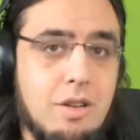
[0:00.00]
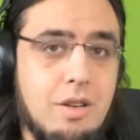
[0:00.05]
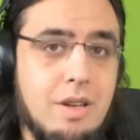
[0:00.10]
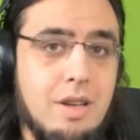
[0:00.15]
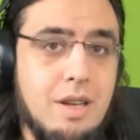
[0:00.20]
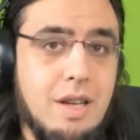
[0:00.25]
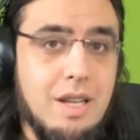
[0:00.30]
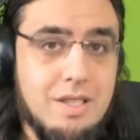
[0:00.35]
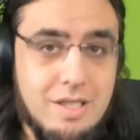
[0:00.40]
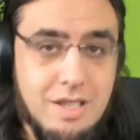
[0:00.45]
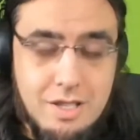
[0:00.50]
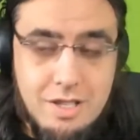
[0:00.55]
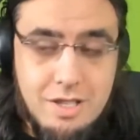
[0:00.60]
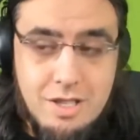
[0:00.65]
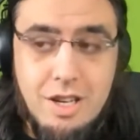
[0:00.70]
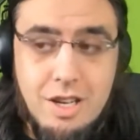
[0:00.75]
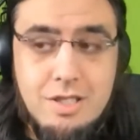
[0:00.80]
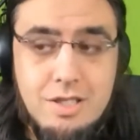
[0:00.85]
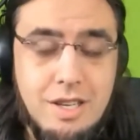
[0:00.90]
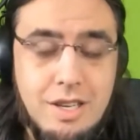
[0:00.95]
It's
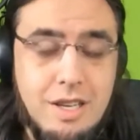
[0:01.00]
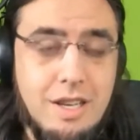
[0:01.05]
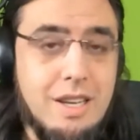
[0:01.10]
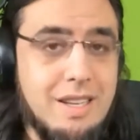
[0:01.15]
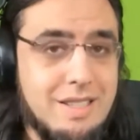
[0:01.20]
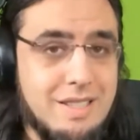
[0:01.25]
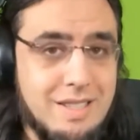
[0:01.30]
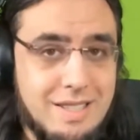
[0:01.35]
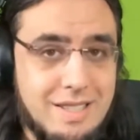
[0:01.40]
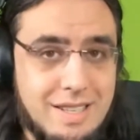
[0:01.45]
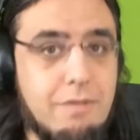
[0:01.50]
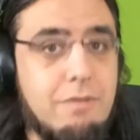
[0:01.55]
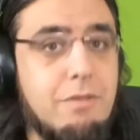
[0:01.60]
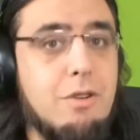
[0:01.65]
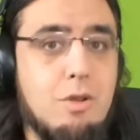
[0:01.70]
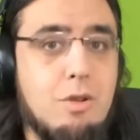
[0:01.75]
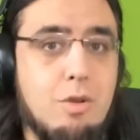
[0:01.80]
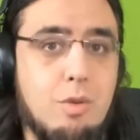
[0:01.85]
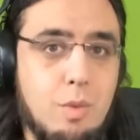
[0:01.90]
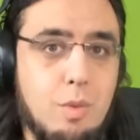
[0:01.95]
exhausting. It's
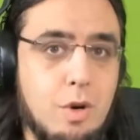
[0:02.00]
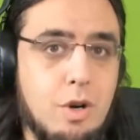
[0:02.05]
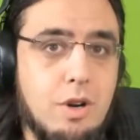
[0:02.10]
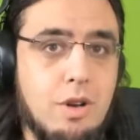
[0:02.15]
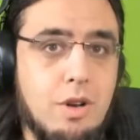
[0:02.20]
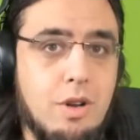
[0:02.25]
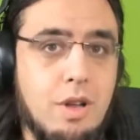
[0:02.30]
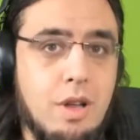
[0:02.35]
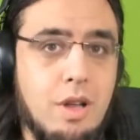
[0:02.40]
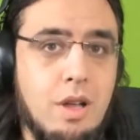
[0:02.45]
difficult work.